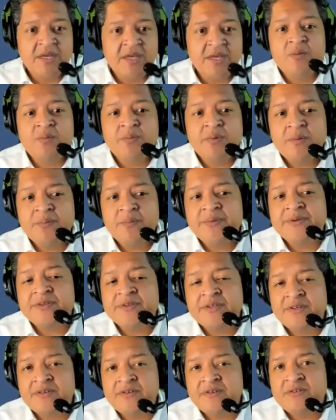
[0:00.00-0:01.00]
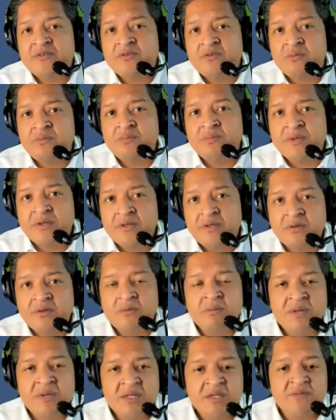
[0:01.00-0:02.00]
and the purpose is to build
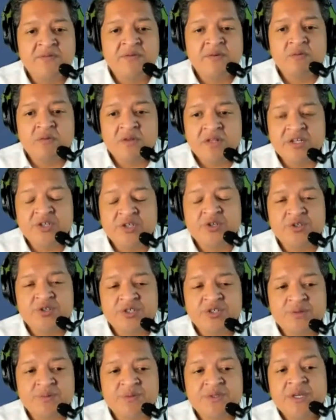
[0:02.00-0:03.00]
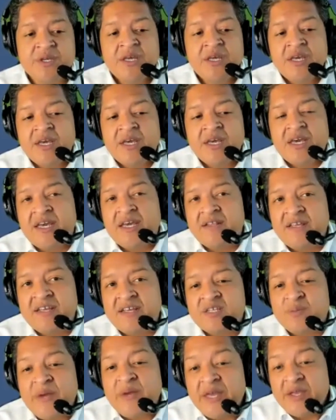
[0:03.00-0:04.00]
meaningful relationships and
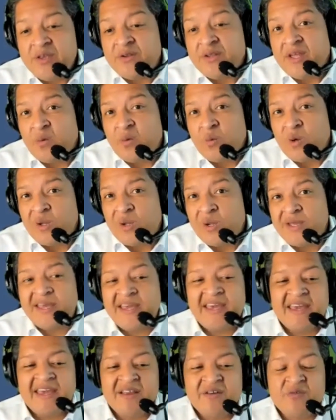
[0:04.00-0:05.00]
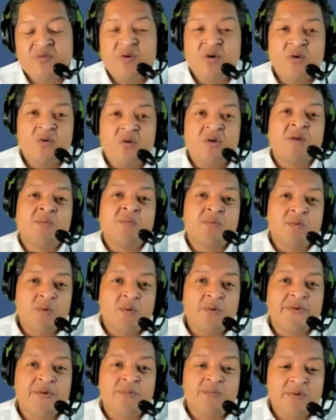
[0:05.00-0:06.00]
expand your network and grow and
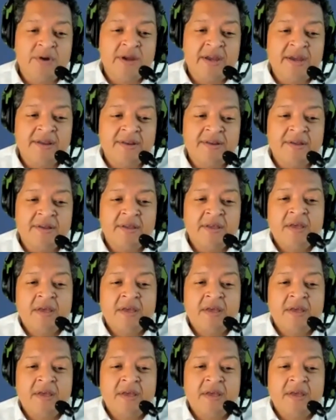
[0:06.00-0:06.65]
promote your brand.